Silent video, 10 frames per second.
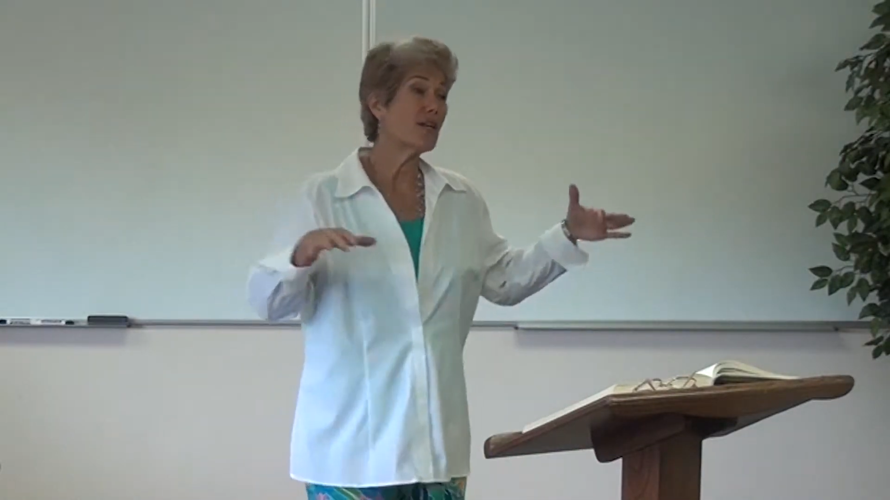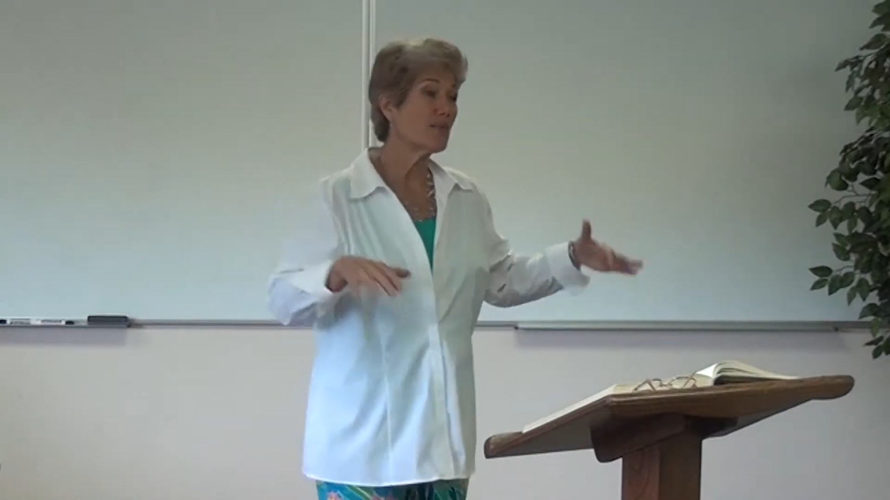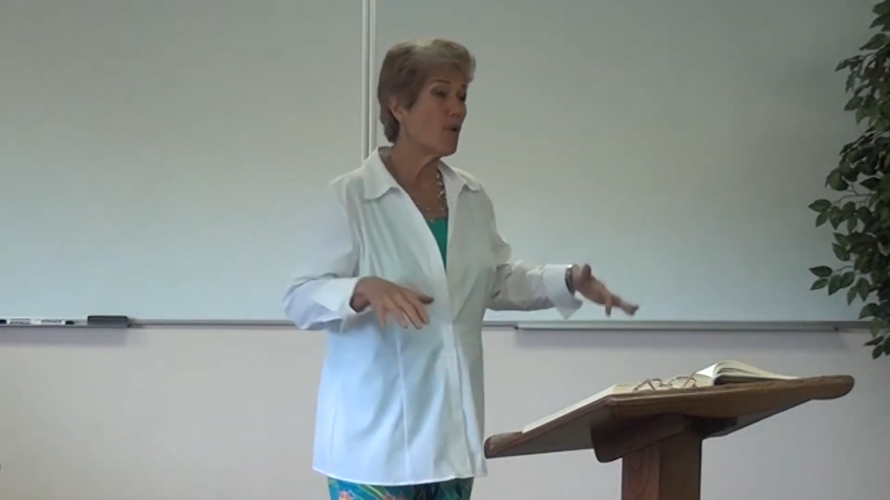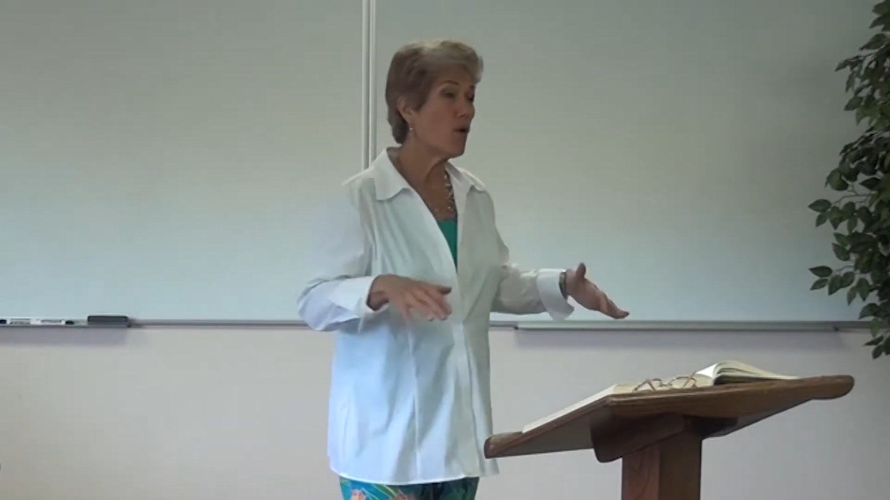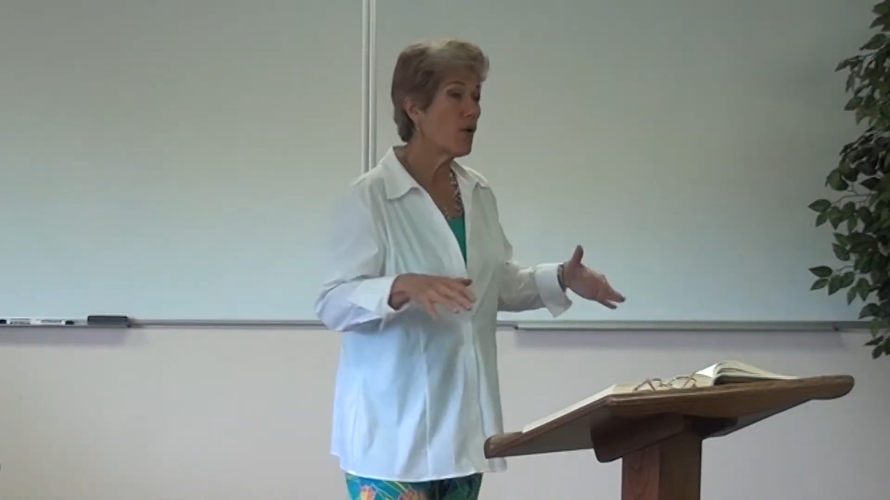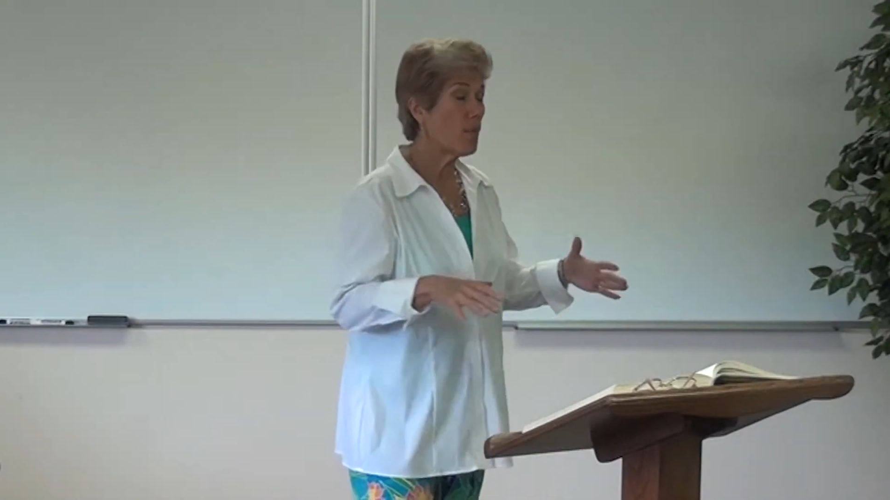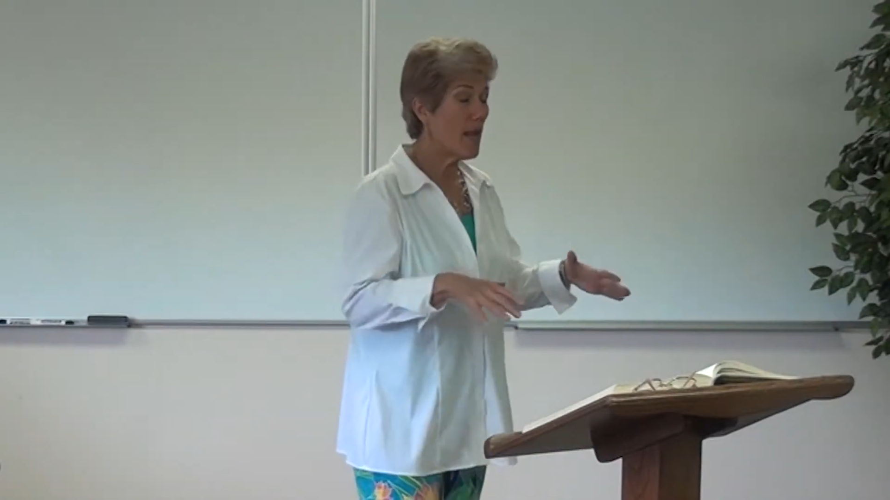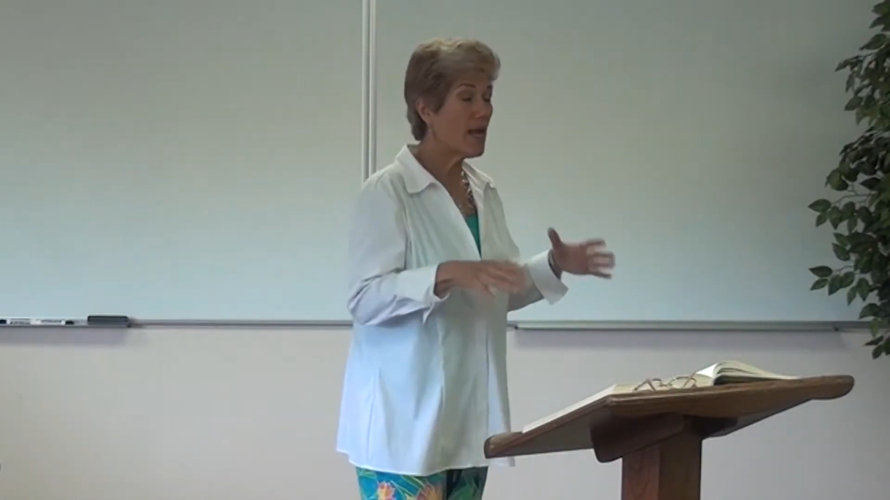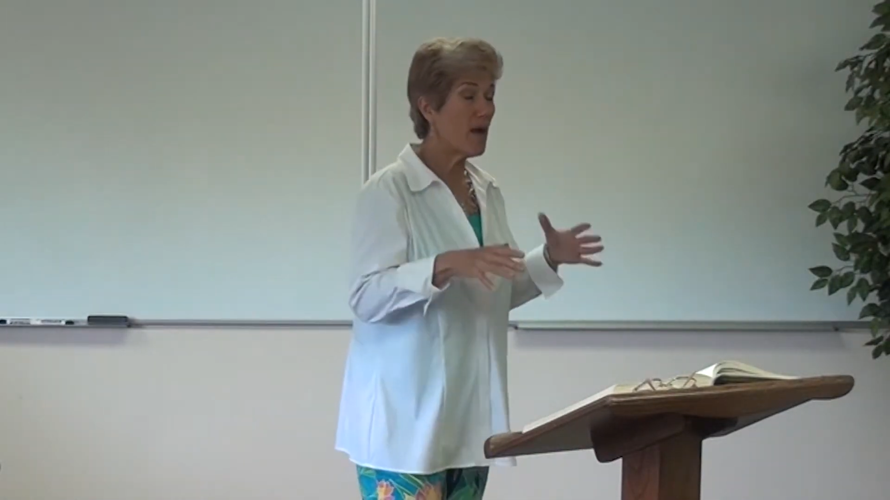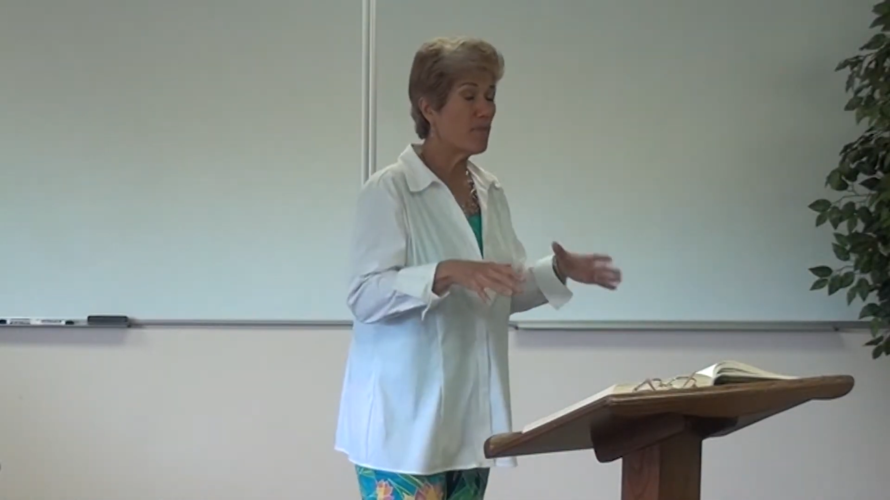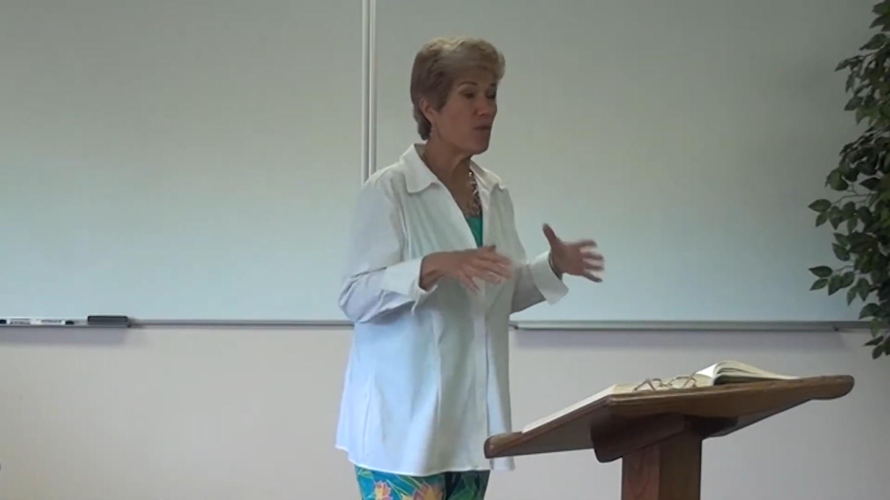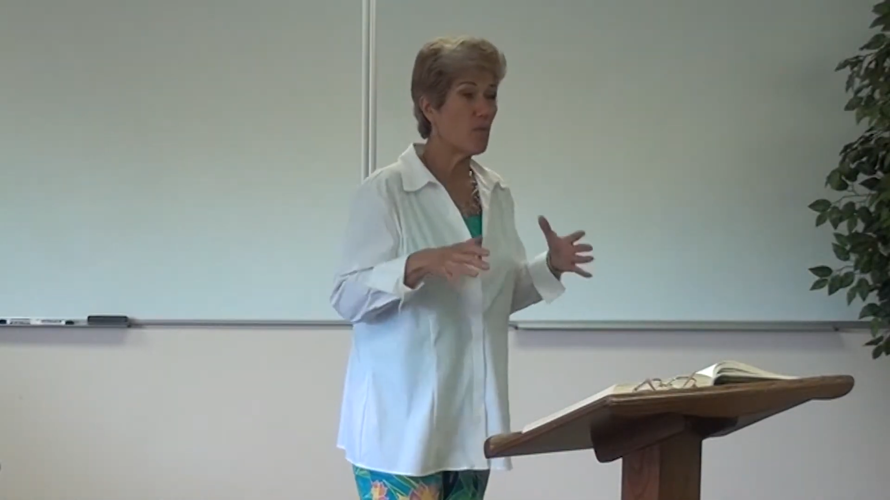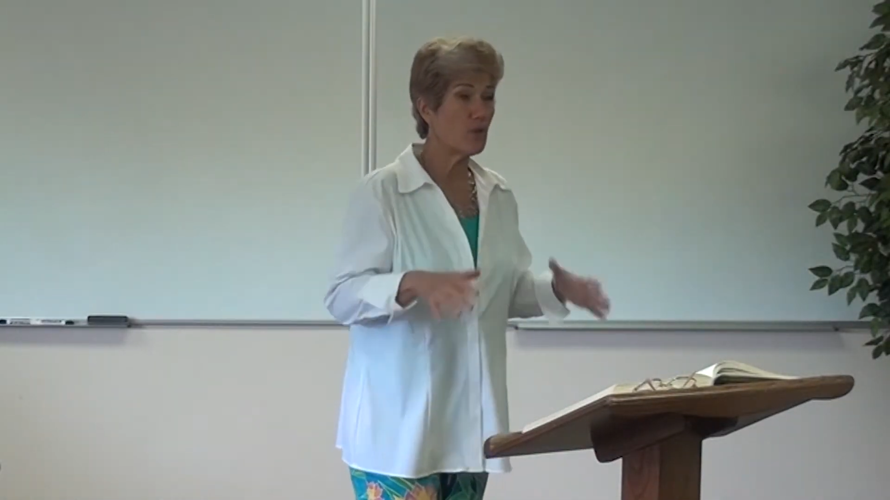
is made up of